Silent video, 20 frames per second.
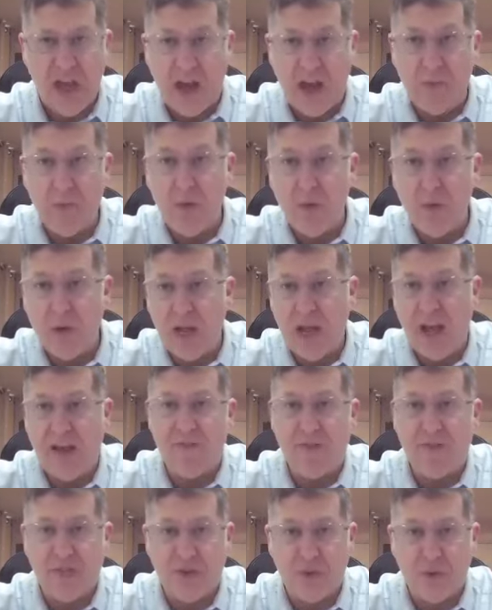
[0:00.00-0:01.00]
and we would
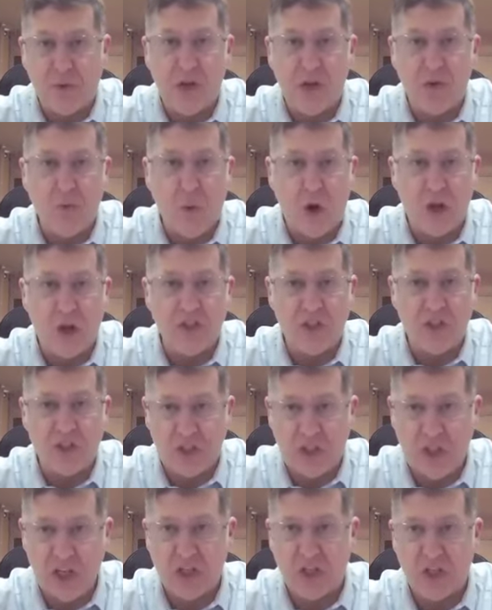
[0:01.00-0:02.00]
have
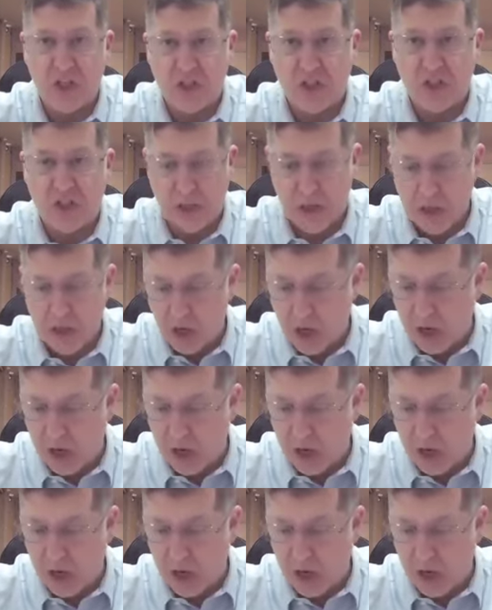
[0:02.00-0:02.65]
3/1/6